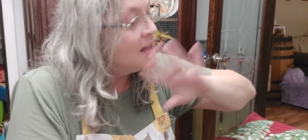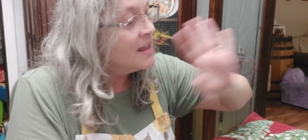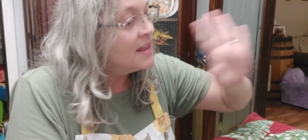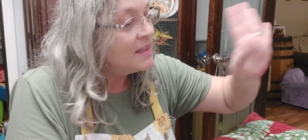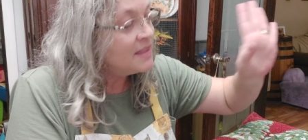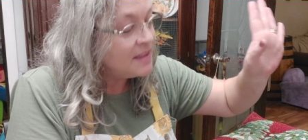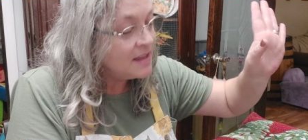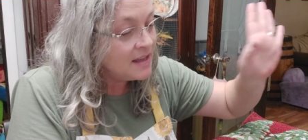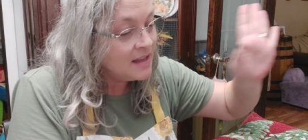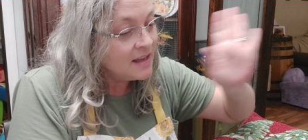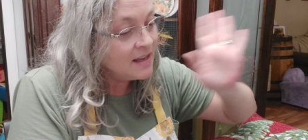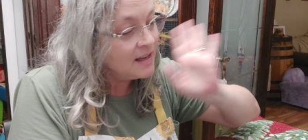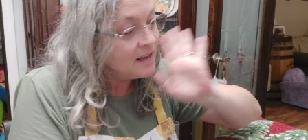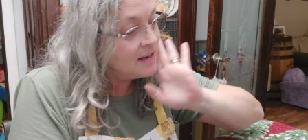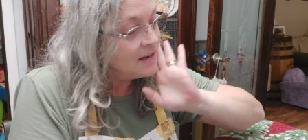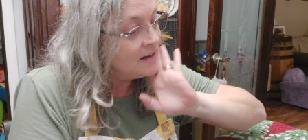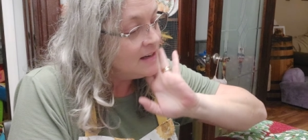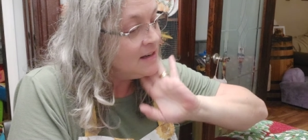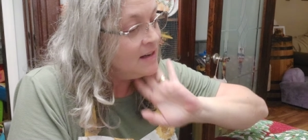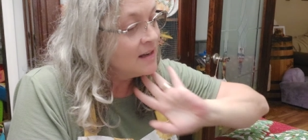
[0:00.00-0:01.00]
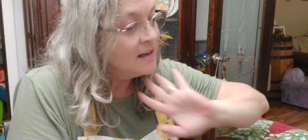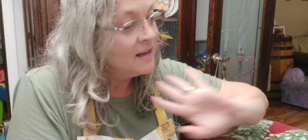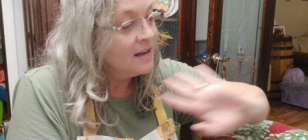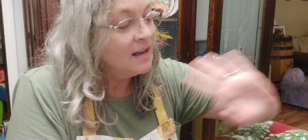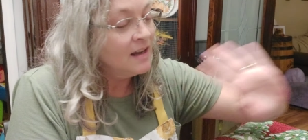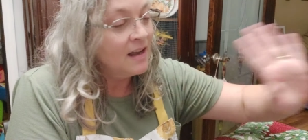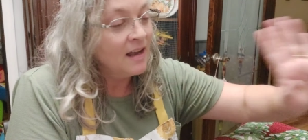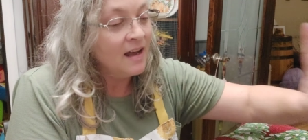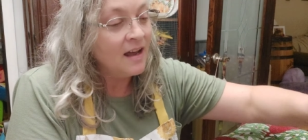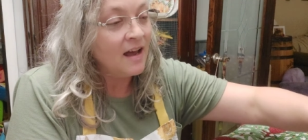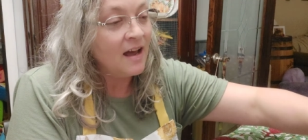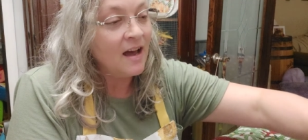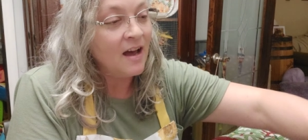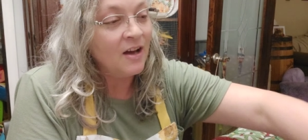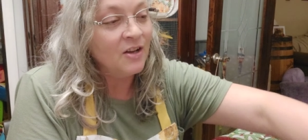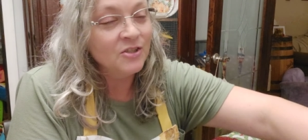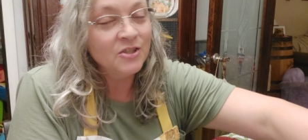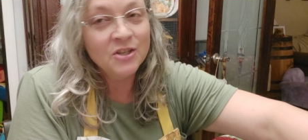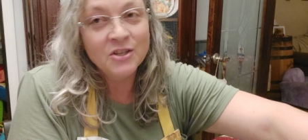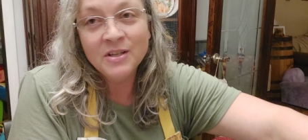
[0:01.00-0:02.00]
Then
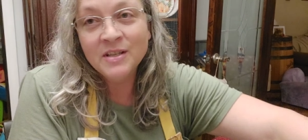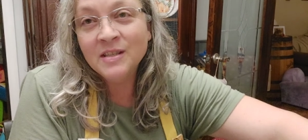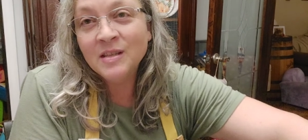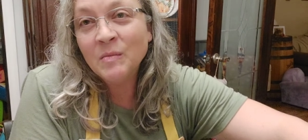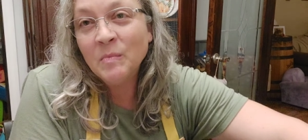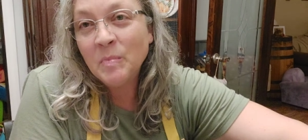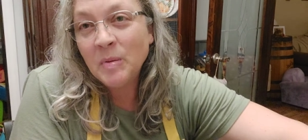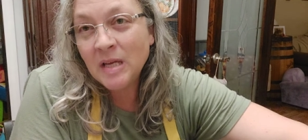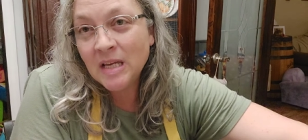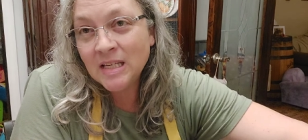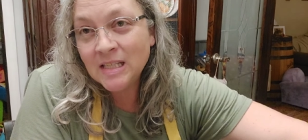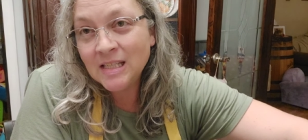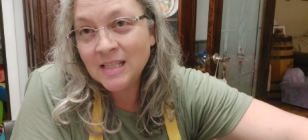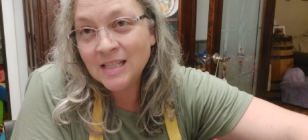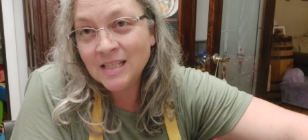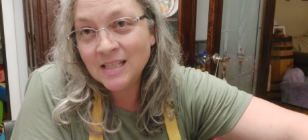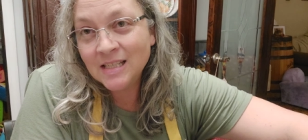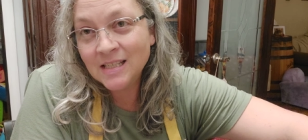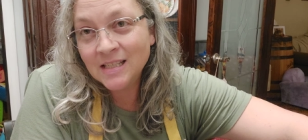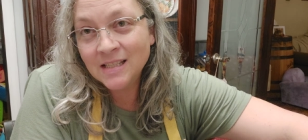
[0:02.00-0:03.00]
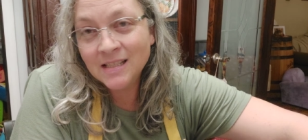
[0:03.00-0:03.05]
I'll show you some pieces.